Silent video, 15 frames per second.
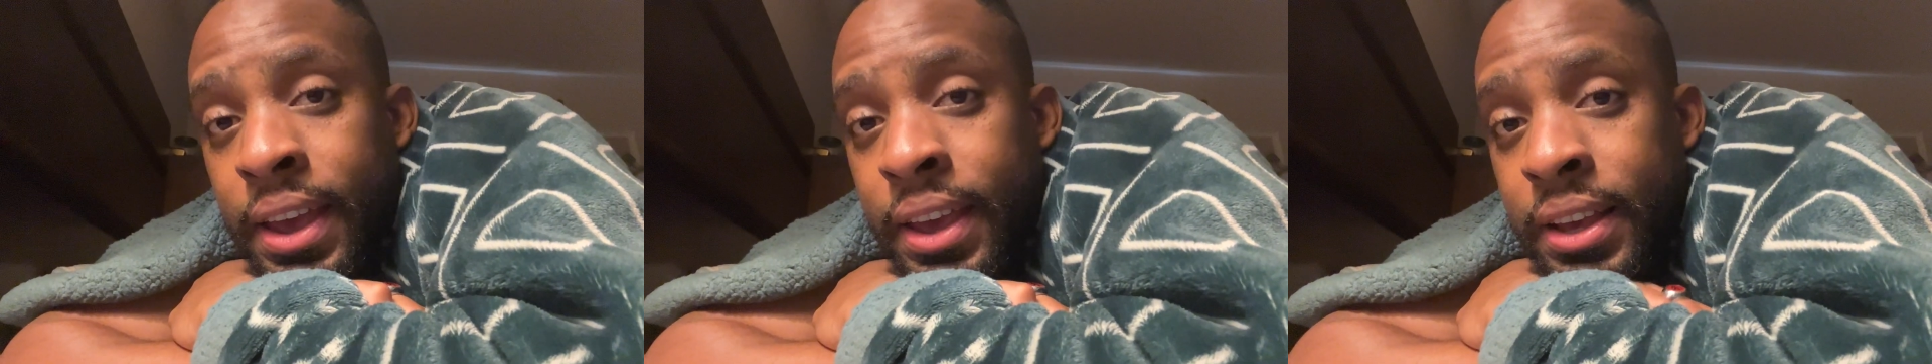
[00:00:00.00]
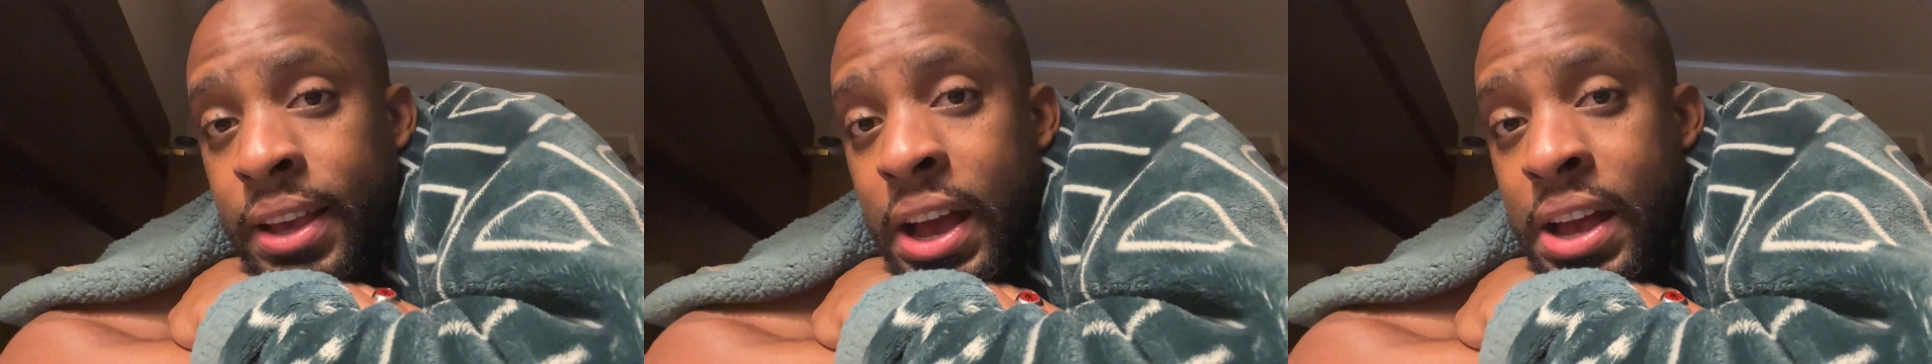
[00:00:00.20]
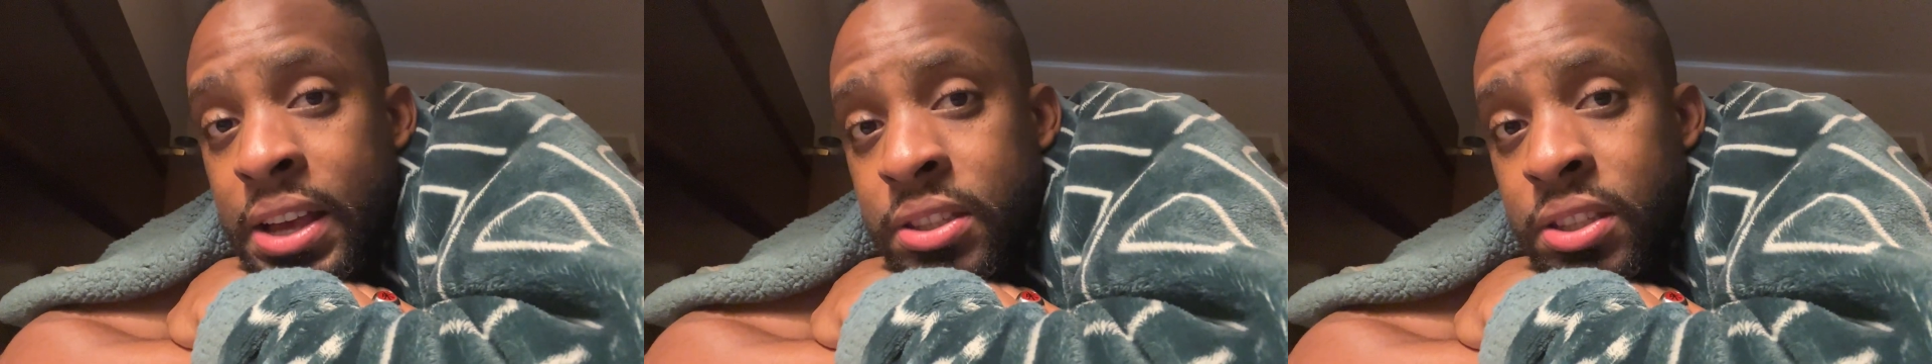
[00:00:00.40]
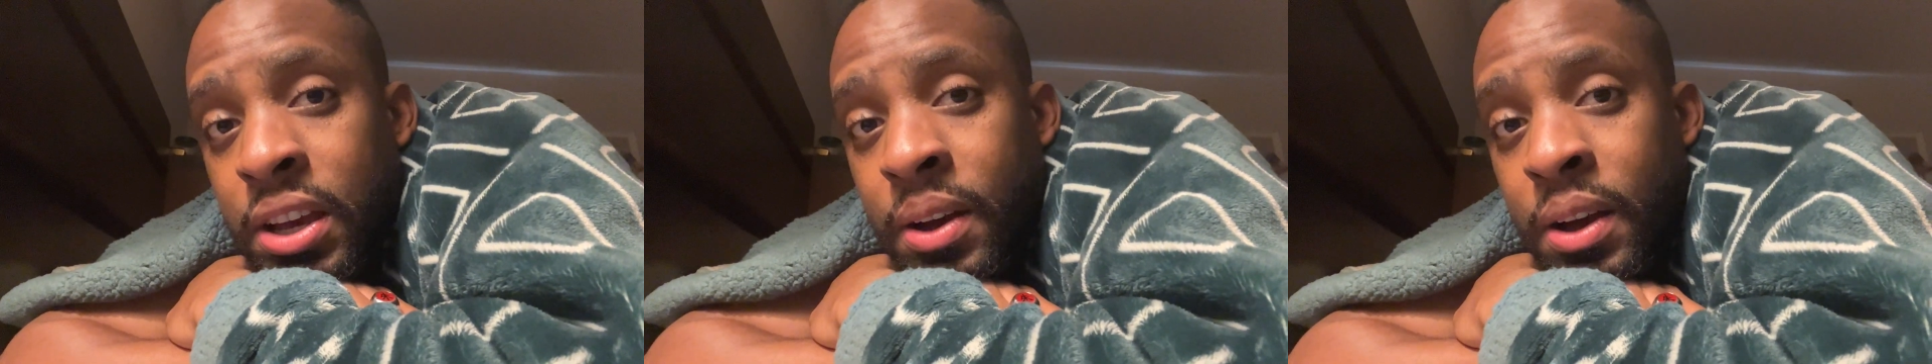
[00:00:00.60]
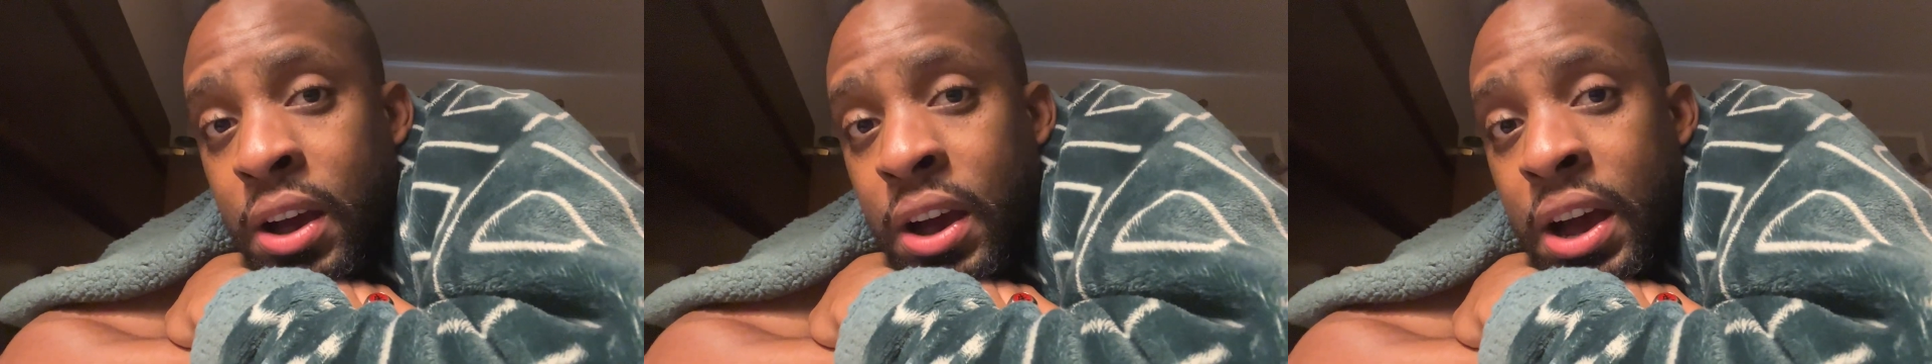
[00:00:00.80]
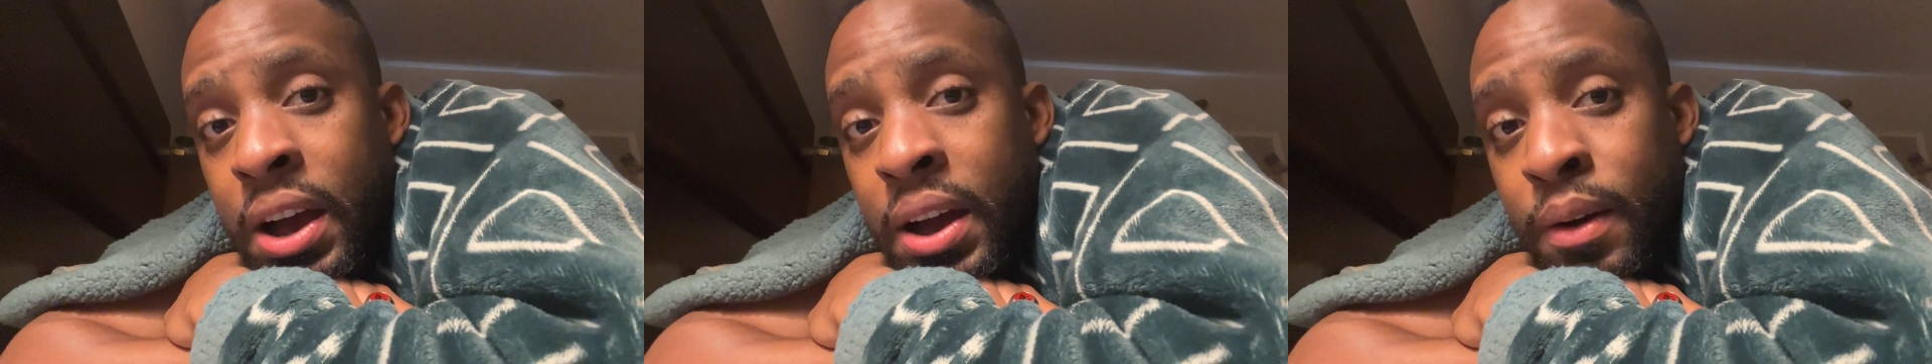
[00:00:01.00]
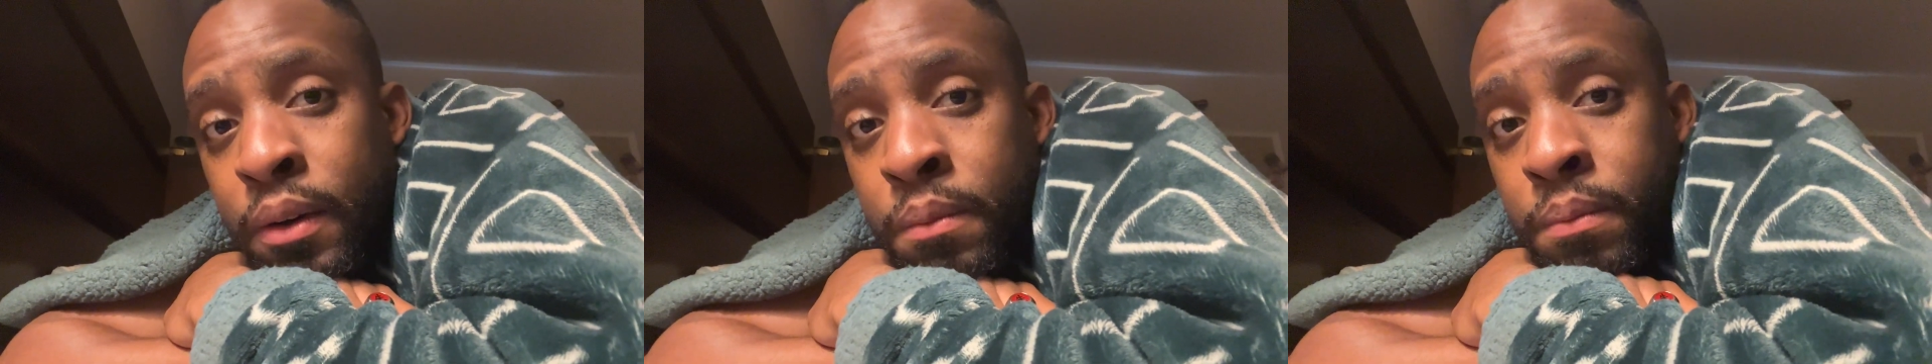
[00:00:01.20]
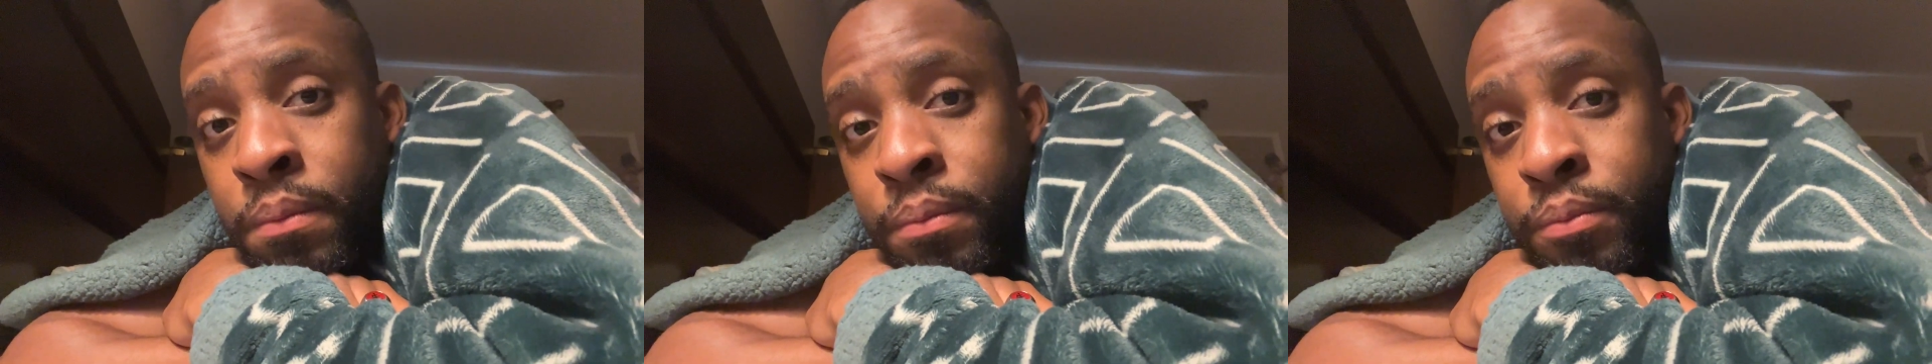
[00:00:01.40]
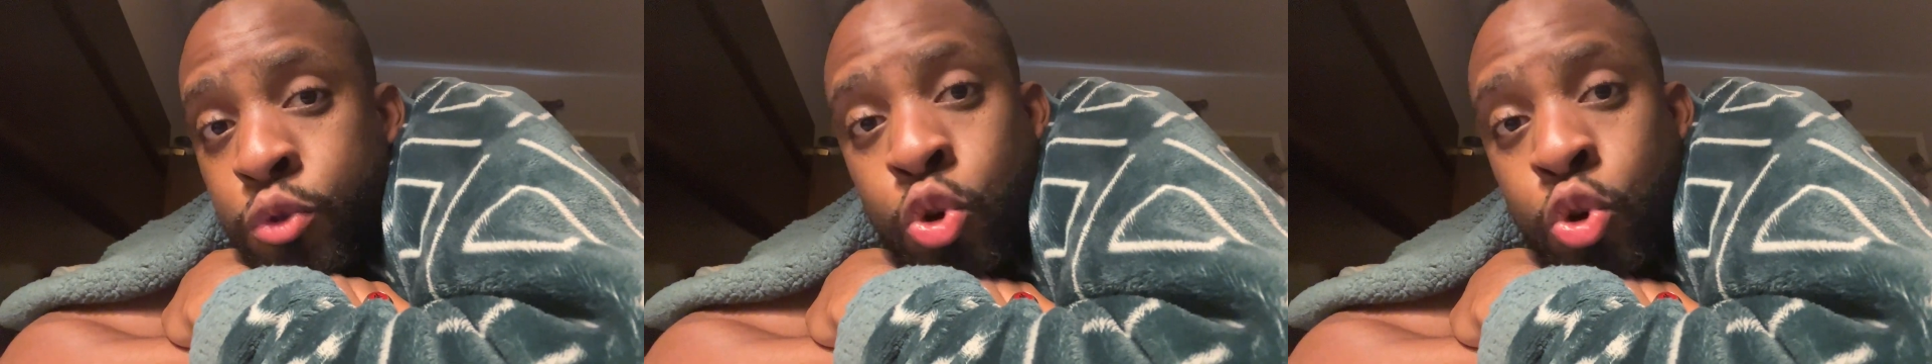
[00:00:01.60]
Guys, I'm